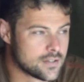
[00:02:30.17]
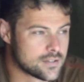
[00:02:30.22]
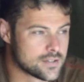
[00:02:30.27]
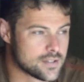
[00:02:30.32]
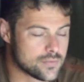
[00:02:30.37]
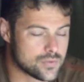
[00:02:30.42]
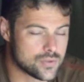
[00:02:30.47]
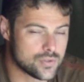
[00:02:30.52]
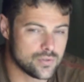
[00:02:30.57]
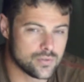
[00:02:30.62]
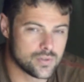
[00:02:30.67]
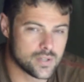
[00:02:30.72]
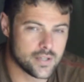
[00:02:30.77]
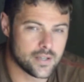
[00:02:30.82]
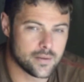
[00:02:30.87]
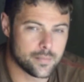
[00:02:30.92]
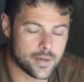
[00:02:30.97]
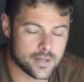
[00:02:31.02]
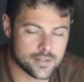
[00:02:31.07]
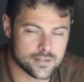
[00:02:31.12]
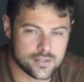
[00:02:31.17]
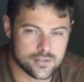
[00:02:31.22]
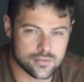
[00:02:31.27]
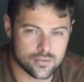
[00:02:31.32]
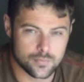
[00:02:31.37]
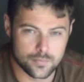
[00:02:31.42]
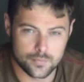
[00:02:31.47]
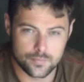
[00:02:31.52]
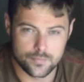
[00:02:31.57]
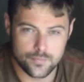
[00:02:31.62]
There's 2 clear patches
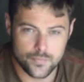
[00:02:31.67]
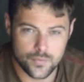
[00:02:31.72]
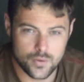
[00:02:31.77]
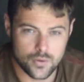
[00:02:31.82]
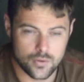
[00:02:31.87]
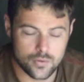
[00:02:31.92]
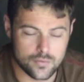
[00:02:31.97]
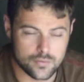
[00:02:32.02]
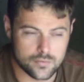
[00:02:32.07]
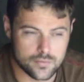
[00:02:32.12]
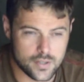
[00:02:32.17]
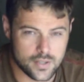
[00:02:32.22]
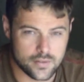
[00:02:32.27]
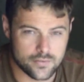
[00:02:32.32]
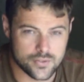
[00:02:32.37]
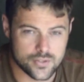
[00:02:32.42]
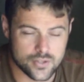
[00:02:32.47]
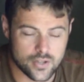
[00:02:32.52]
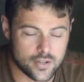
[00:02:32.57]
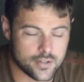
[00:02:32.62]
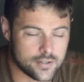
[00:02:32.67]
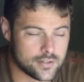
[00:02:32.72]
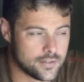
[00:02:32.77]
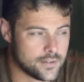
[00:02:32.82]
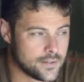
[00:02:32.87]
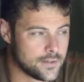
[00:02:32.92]
on either side.